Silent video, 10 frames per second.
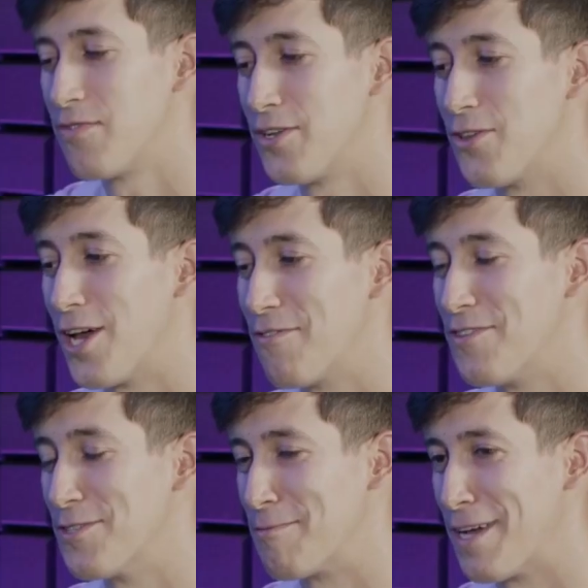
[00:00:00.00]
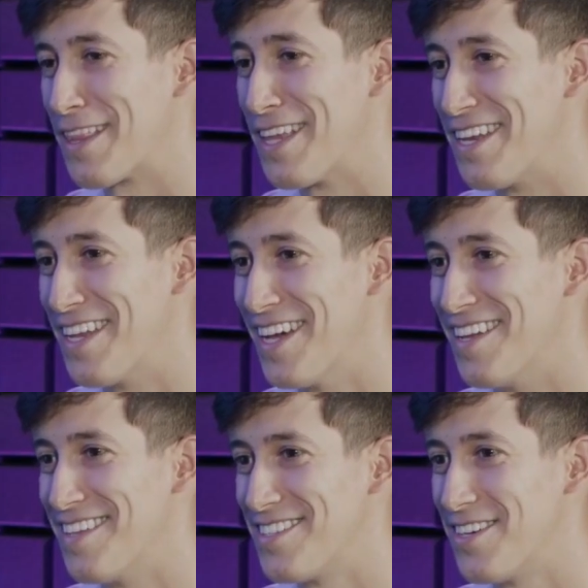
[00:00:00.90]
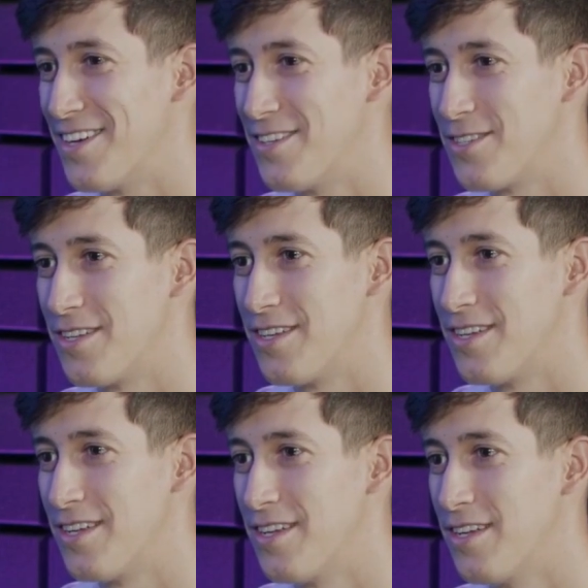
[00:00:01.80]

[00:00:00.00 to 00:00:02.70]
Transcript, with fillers: fund a lot of deals back then. Yeah. So, so used to.